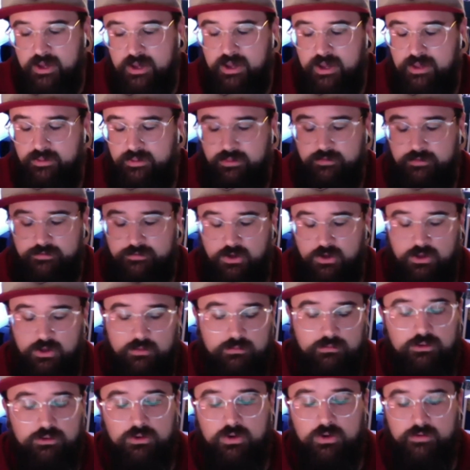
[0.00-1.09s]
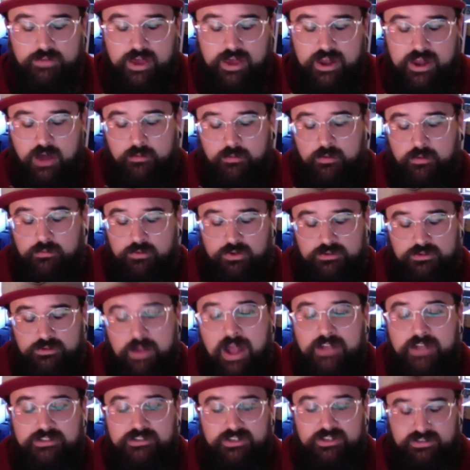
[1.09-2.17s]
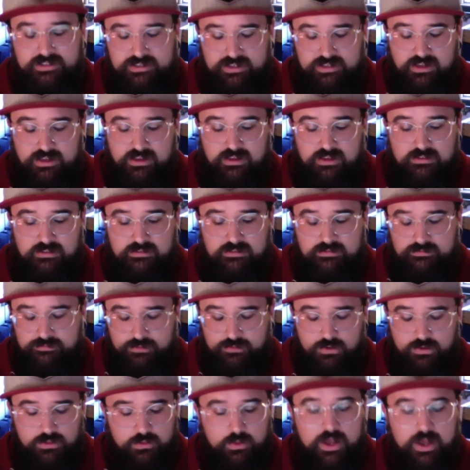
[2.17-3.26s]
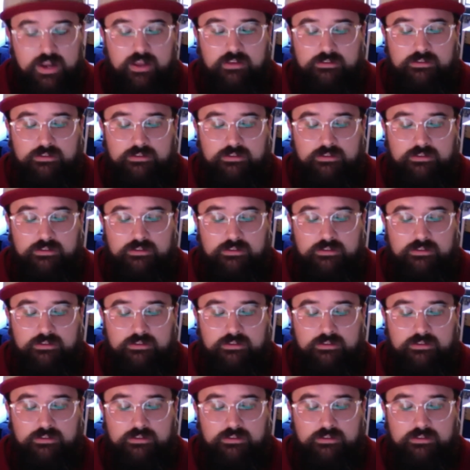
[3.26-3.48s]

And then the volume 2 of that album, which matches, is for the wedding.